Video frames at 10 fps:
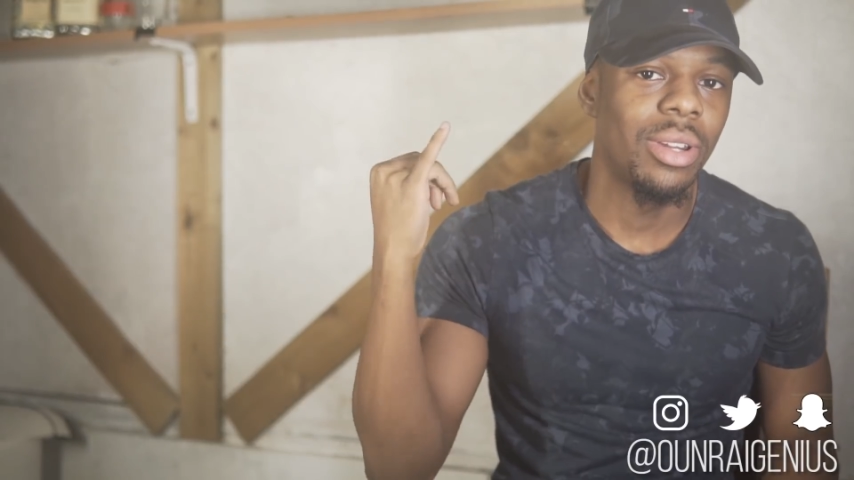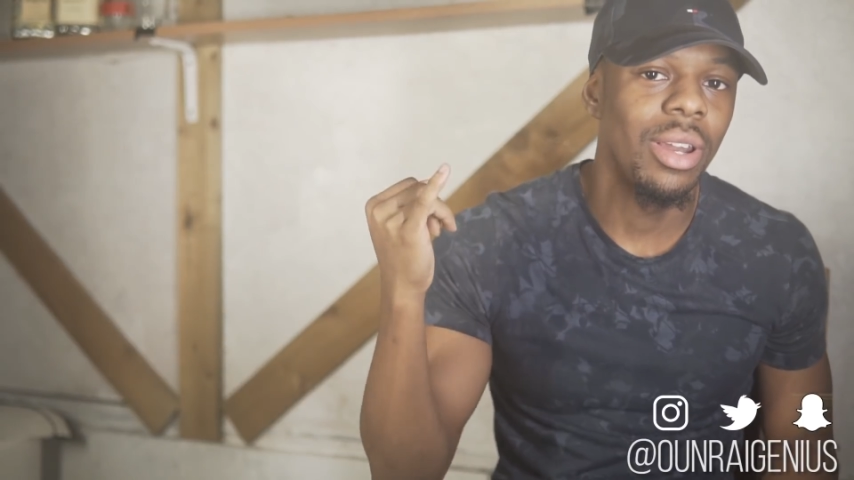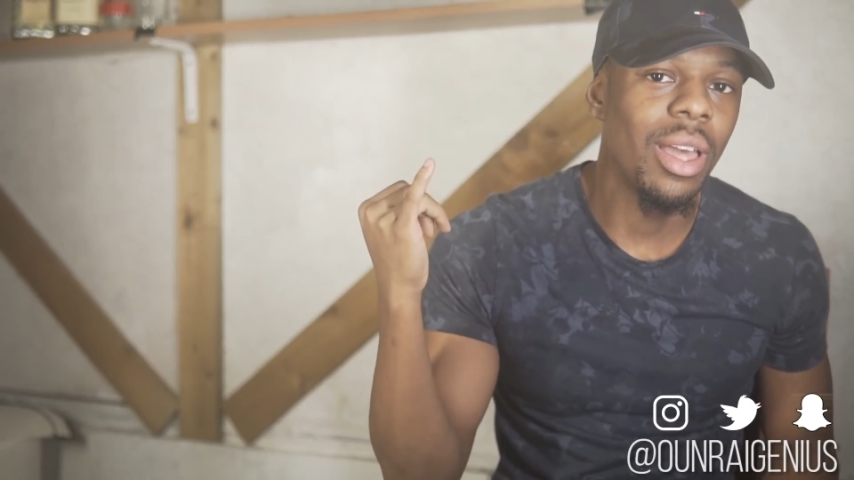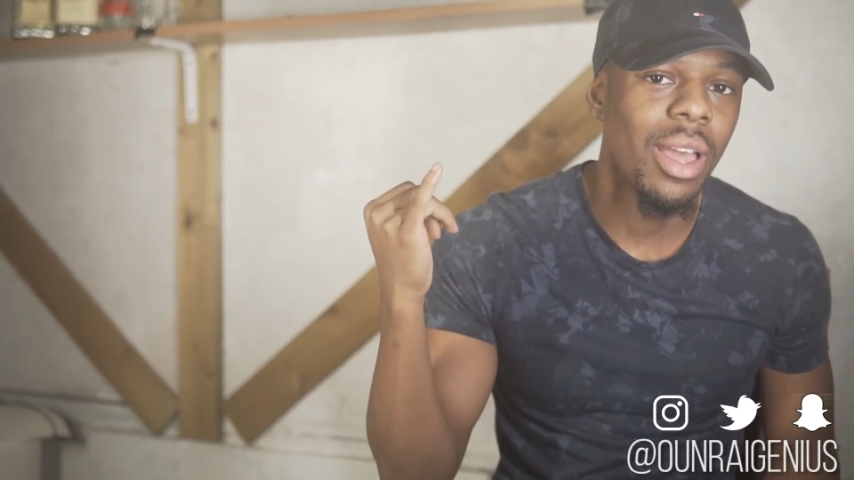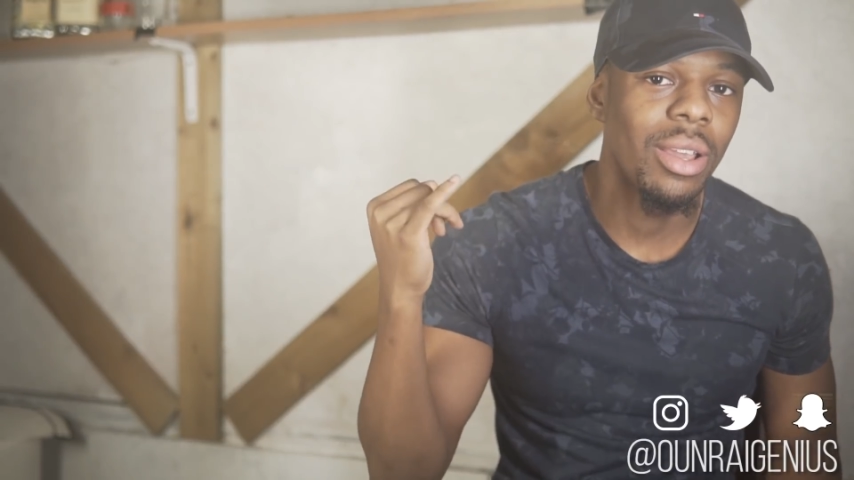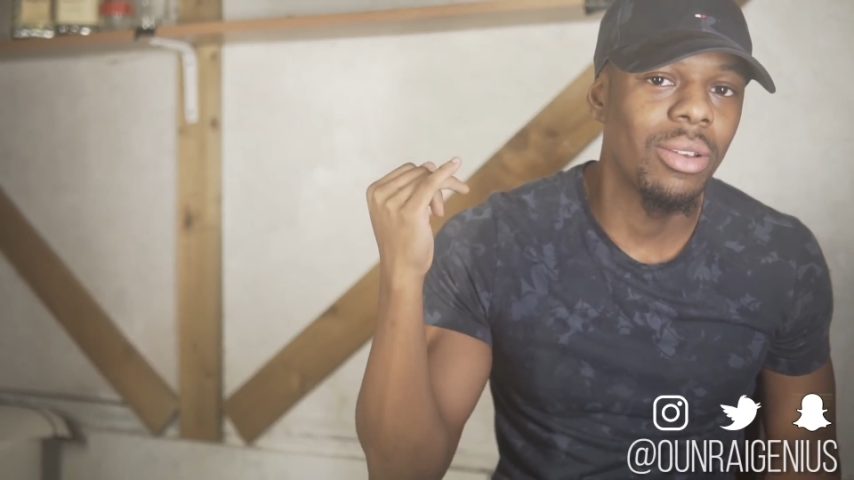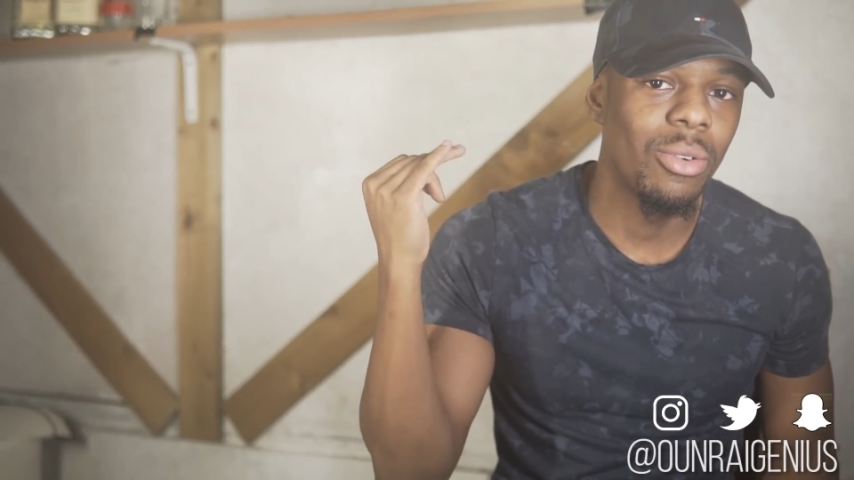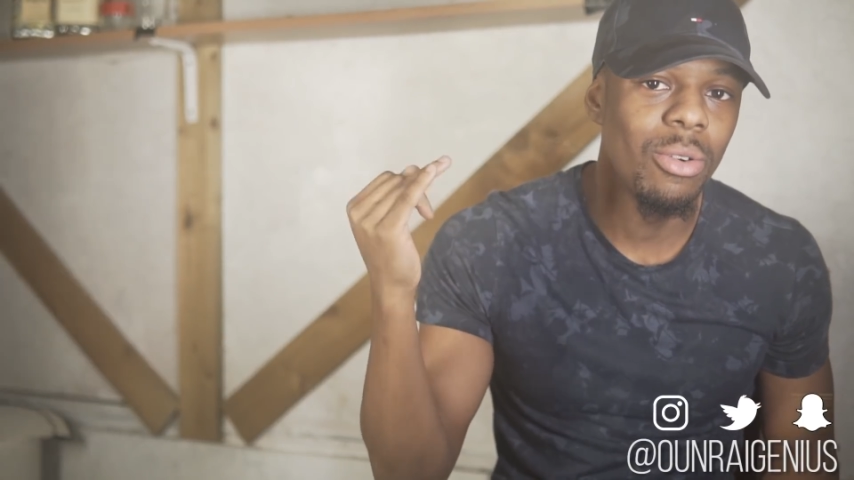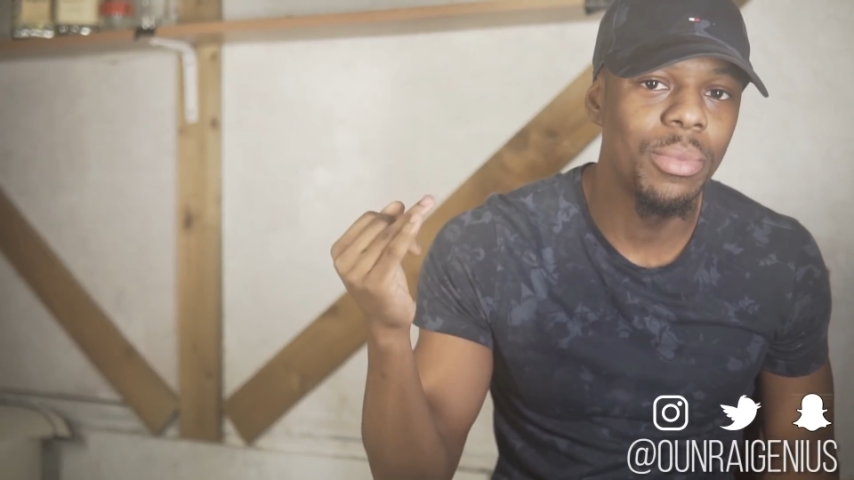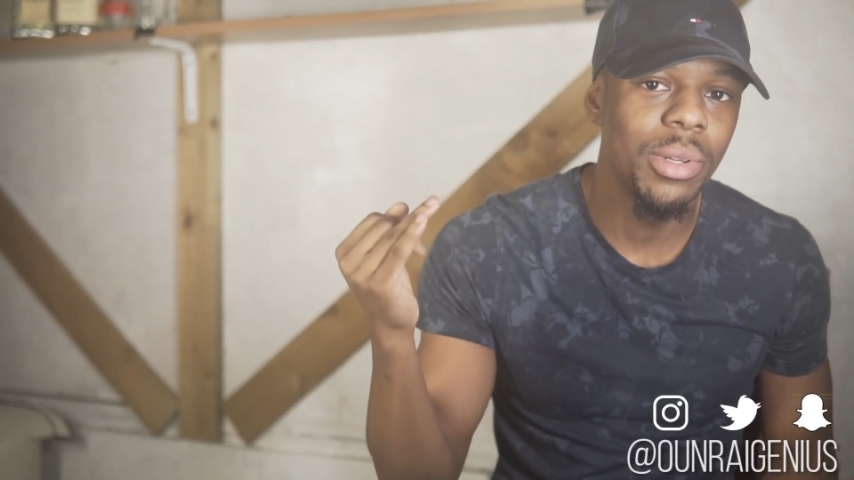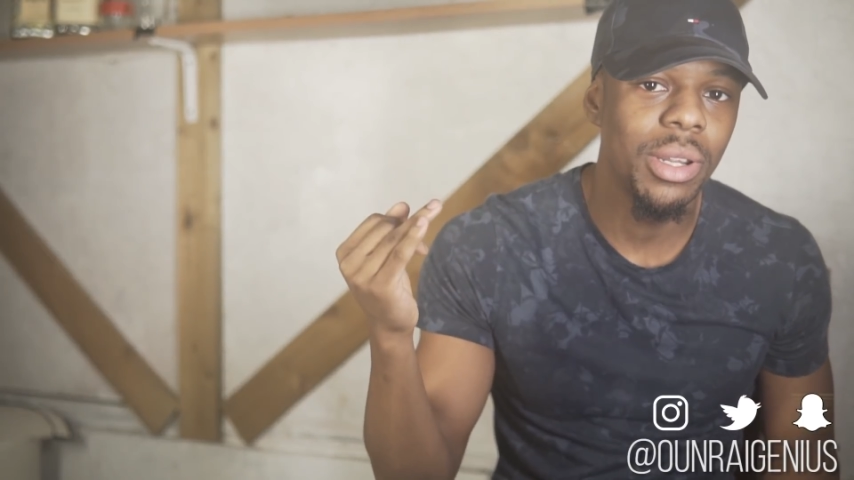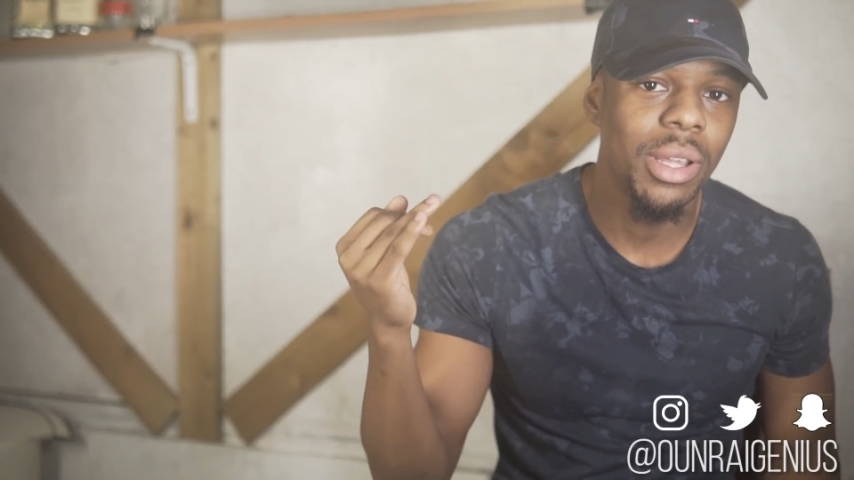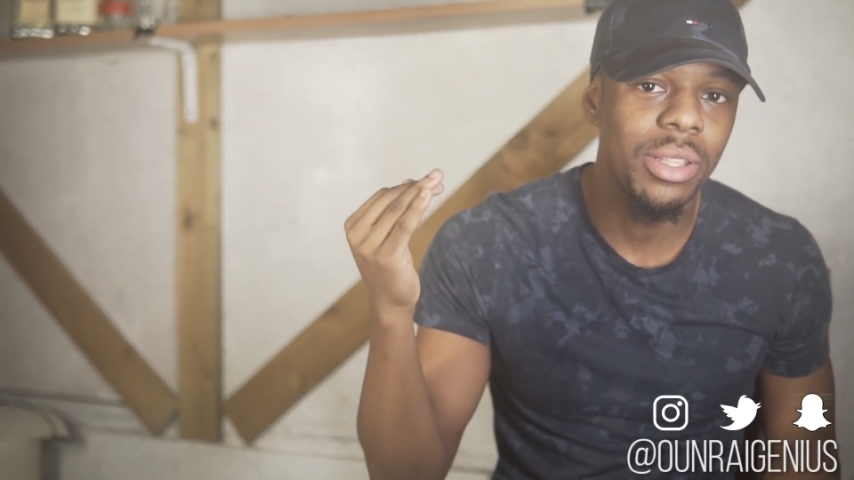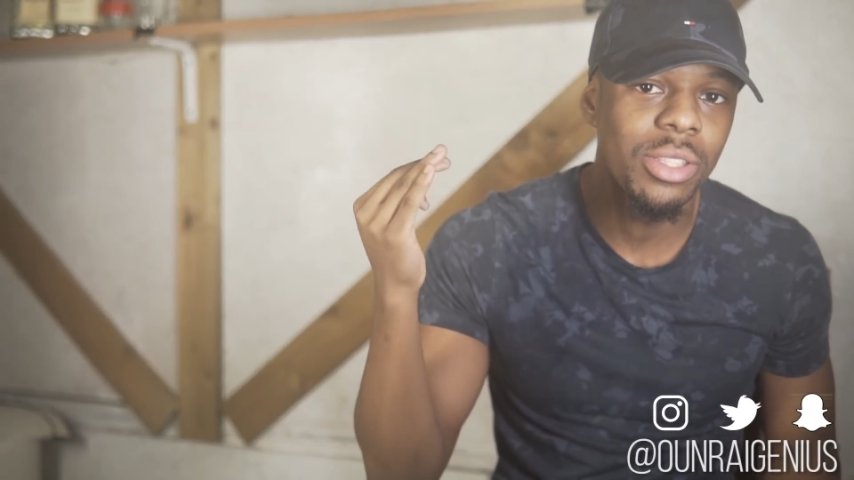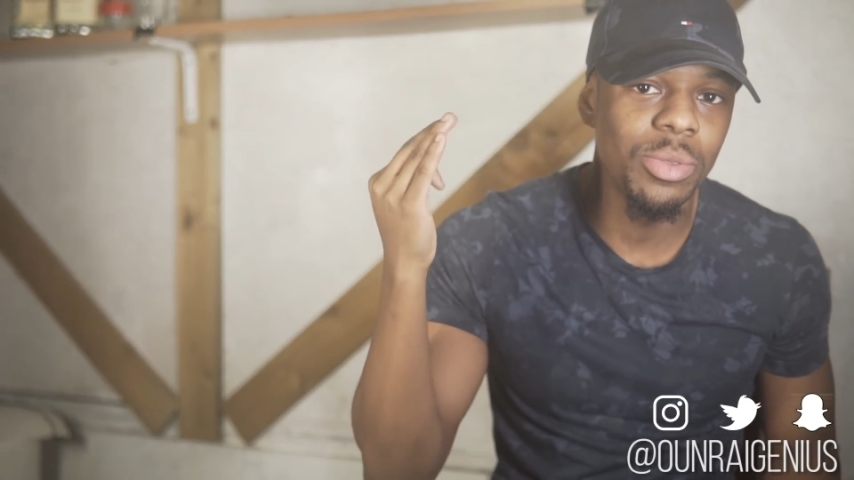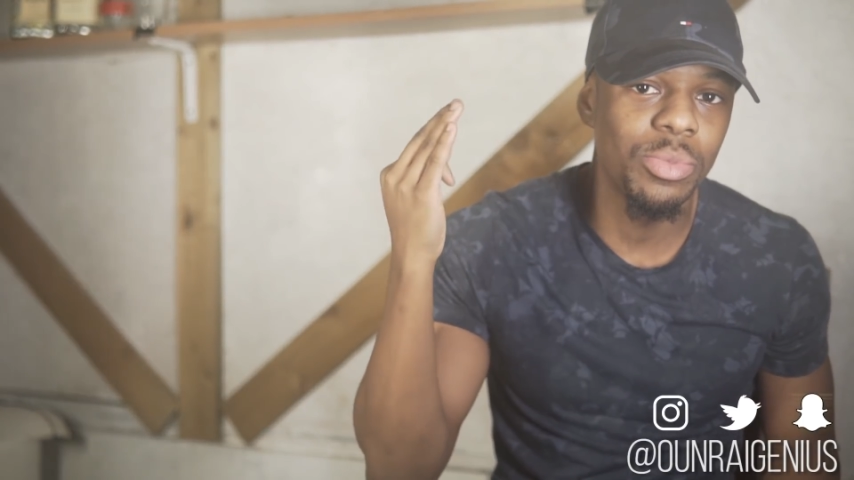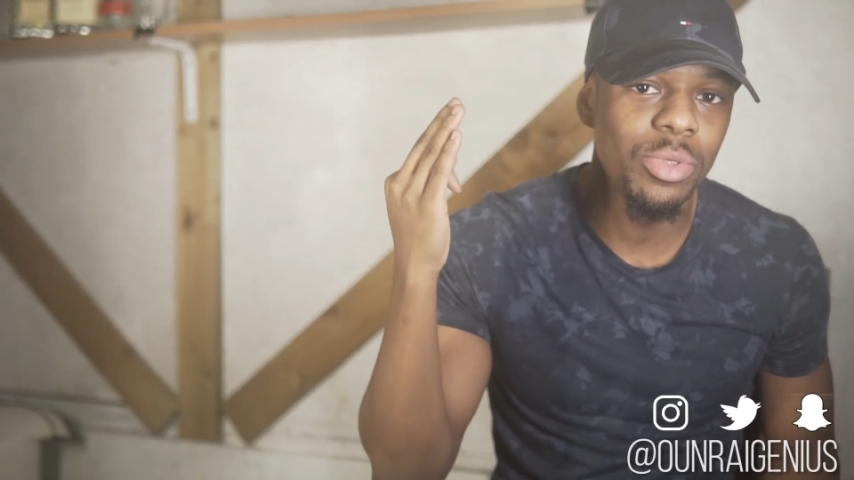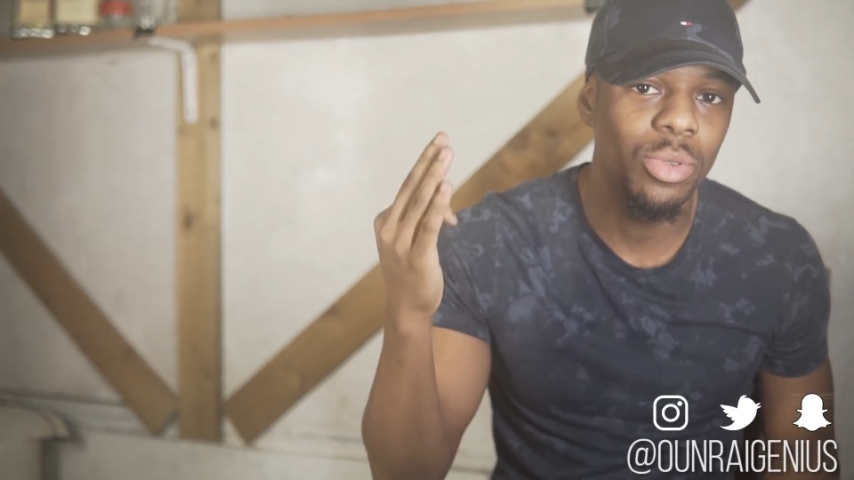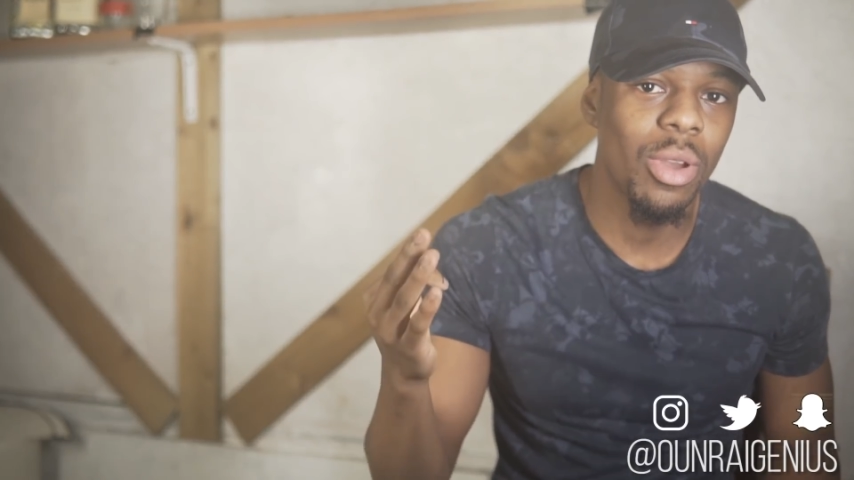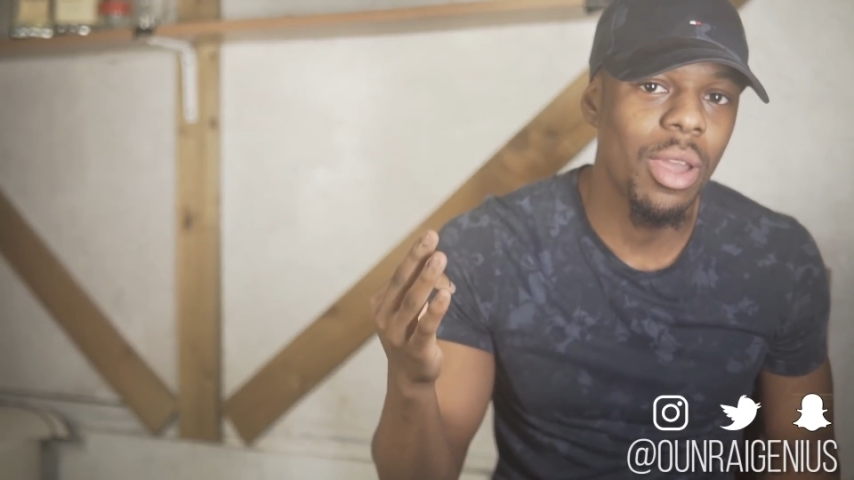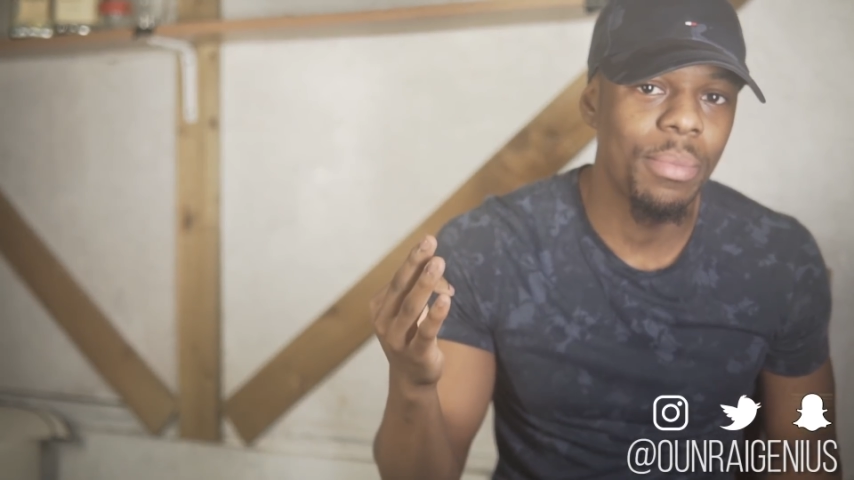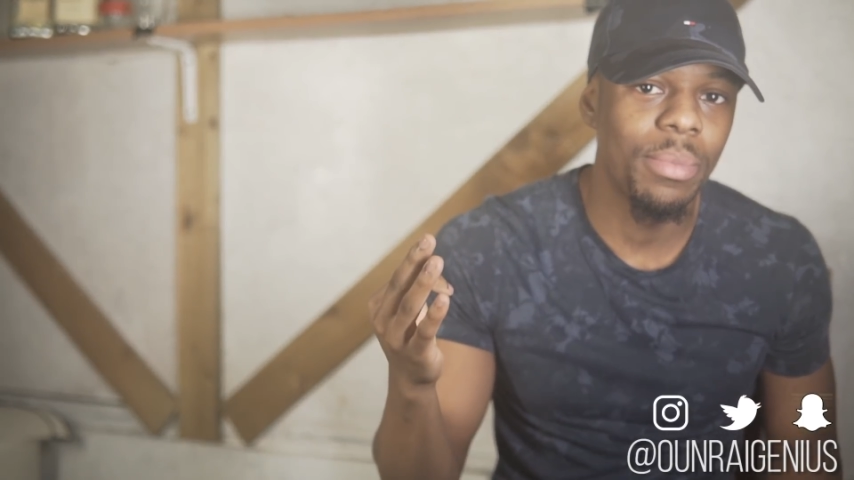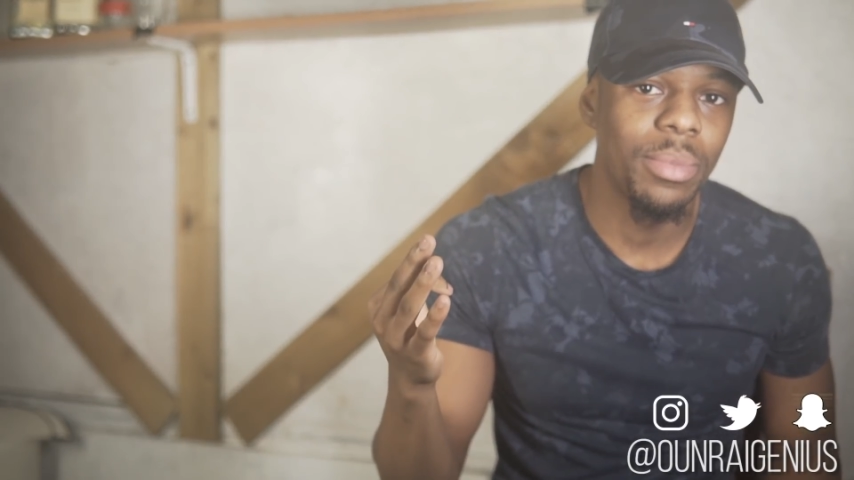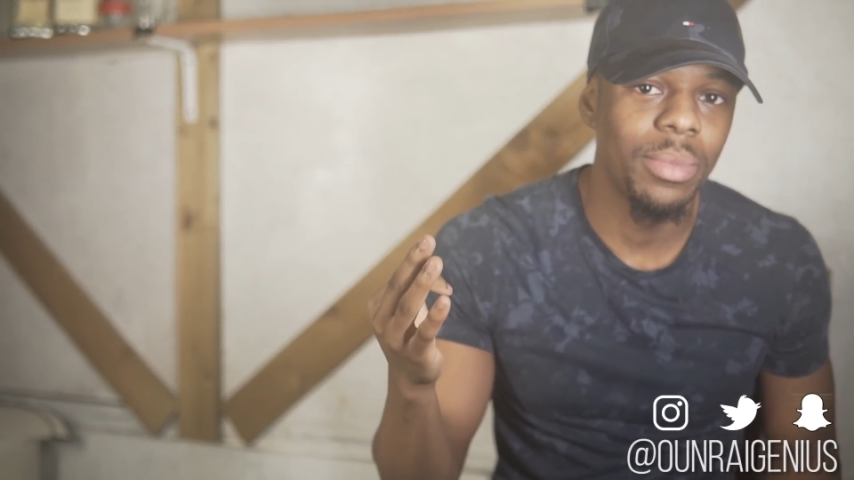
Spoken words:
Like, comment, and subscribe.